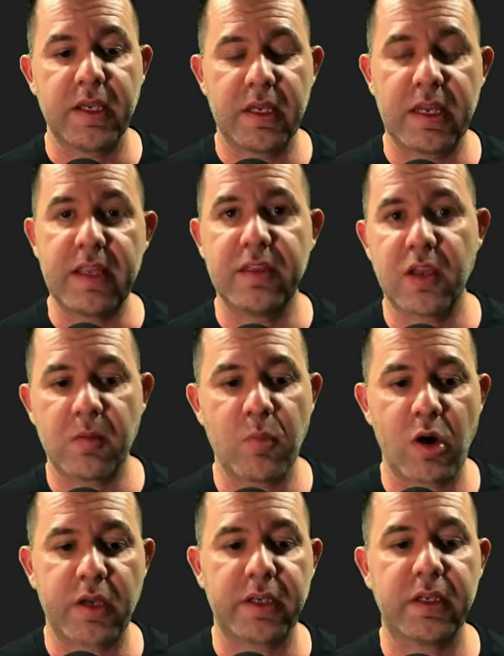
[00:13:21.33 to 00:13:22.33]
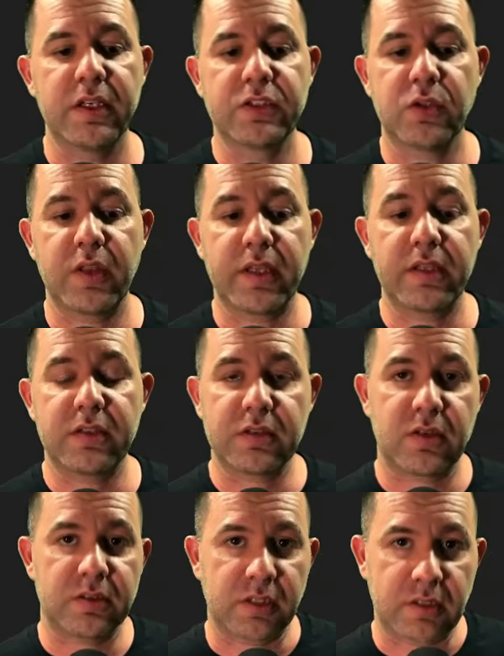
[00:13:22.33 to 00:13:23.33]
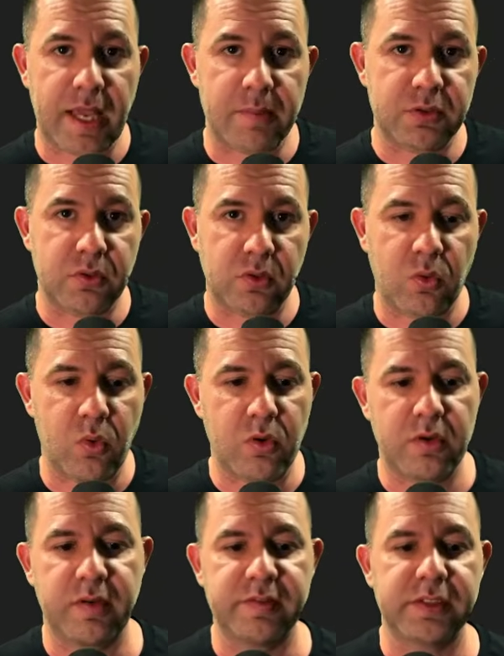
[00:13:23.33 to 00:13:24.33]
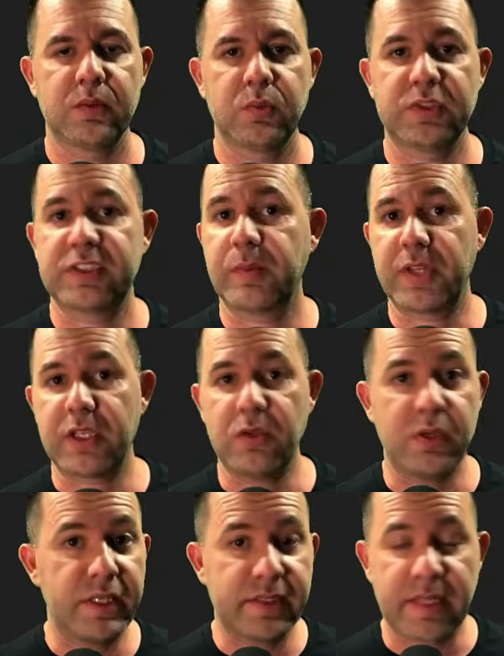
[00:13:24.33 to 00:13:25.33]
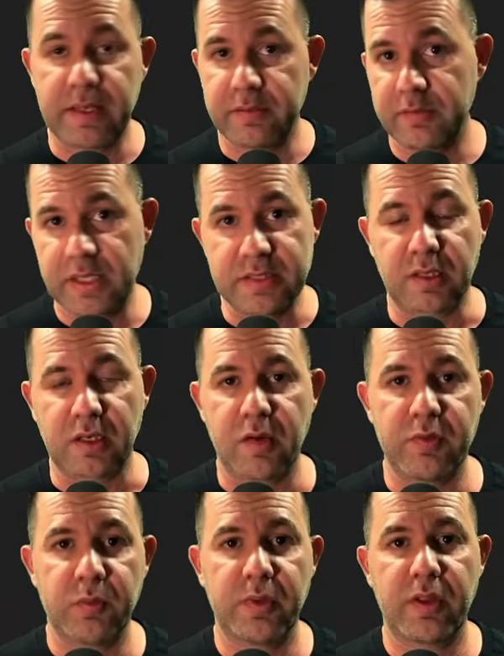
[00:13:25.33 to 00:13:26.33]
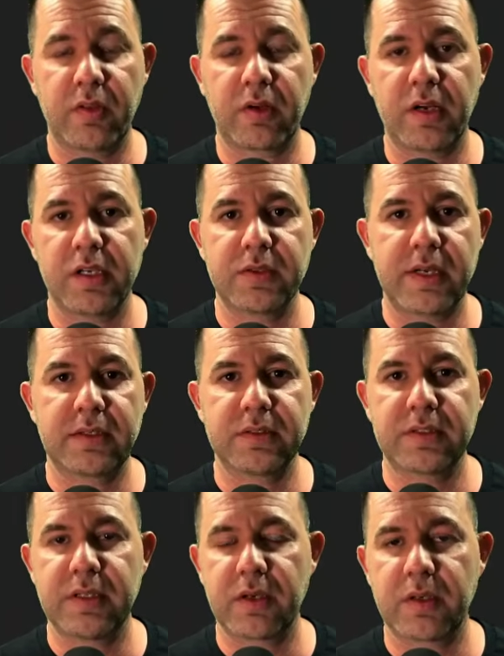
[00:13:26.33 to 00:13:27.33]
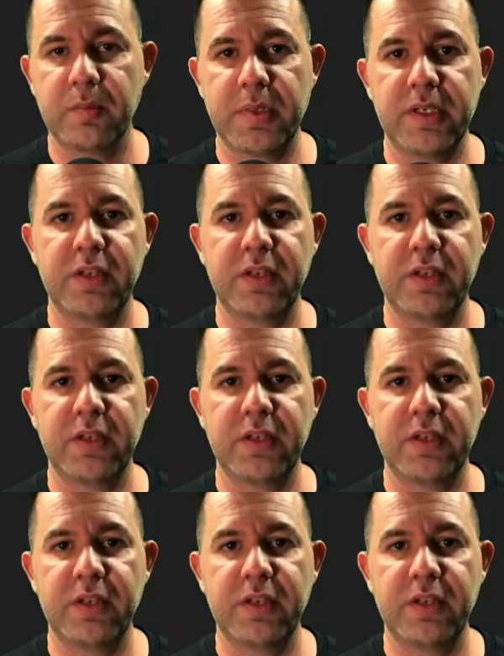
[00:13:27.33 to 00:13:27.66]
in their market so they can start to capture a corner of it with something unique that isn't covered with other contractors in their competing